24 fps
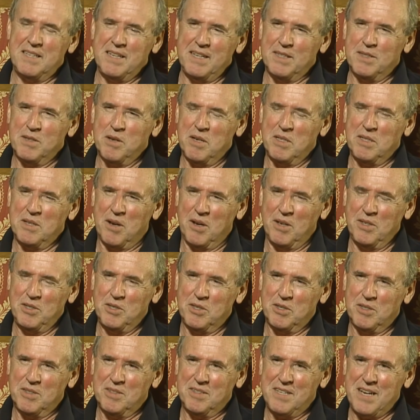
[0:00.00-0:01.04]
it's
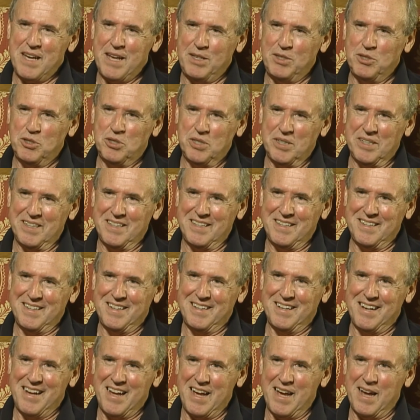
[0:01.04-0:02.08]
under tension,
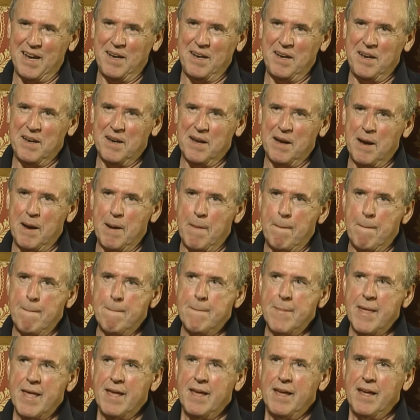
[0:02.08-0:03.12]
and um,
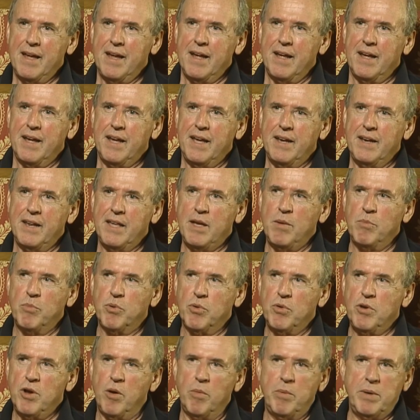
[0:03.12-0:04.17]
in
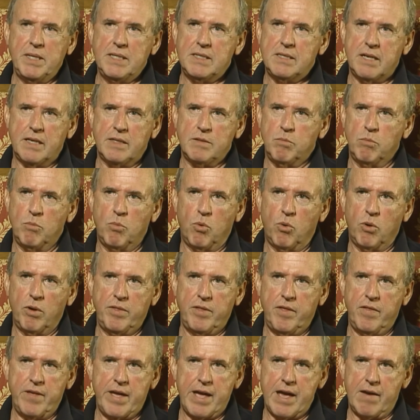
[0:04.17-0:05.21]
Hebrew, nobody says more
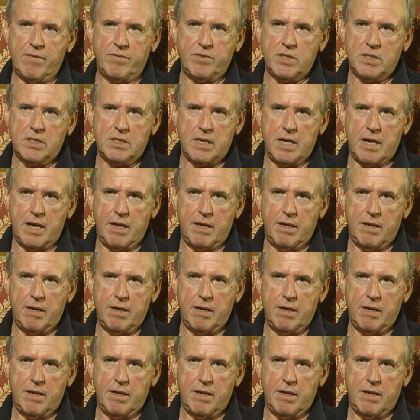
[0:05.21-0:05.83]
than they have to say.